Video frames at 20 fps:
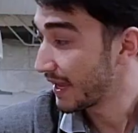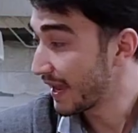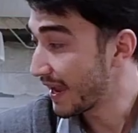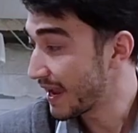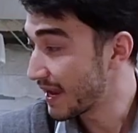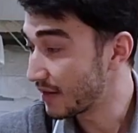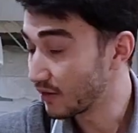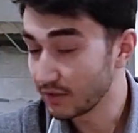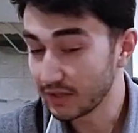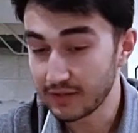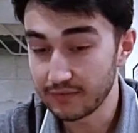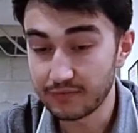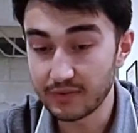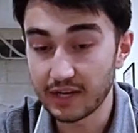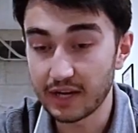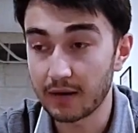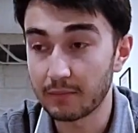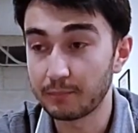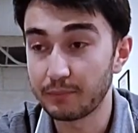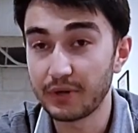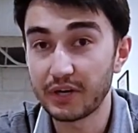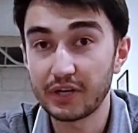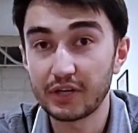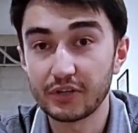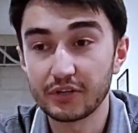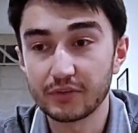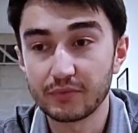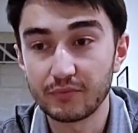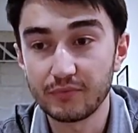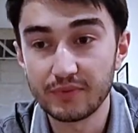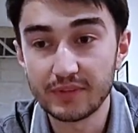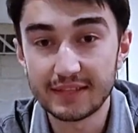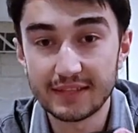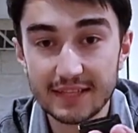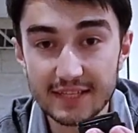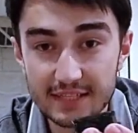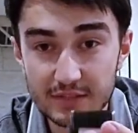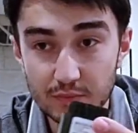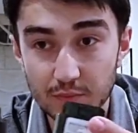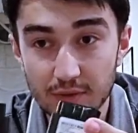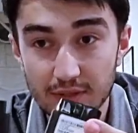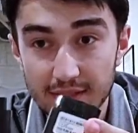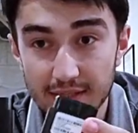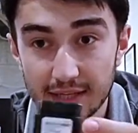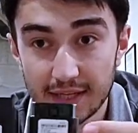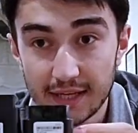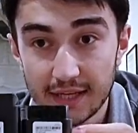and if we compare it with this one,